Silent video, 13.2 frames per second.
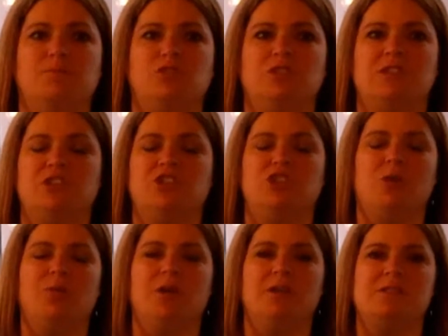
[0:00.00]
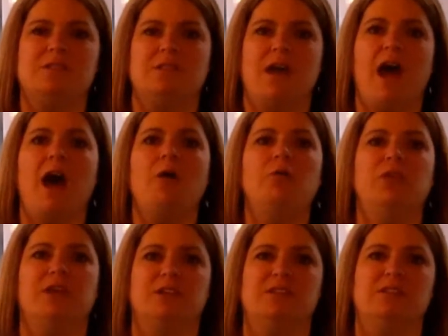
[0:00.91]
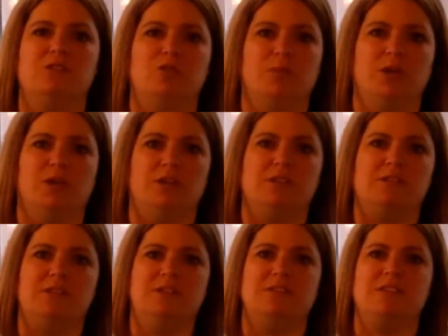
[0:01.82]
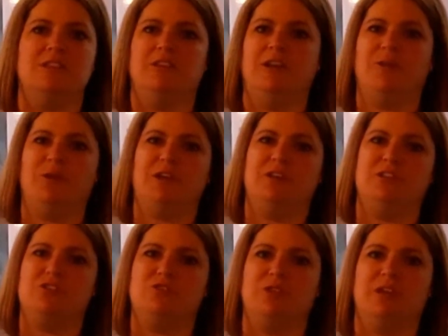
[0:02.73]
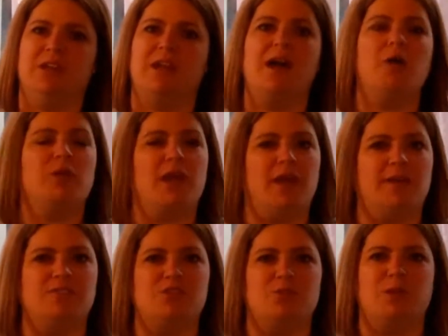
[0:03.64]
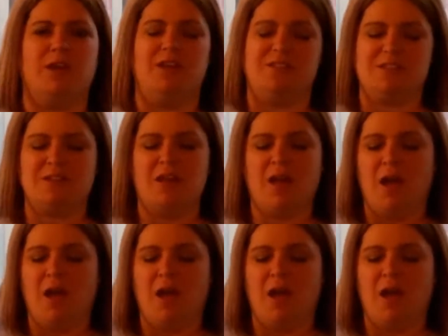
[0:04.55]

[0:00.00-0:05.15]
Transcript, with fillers: just to show us how the consumer sees the dairy industry and how calves are raised.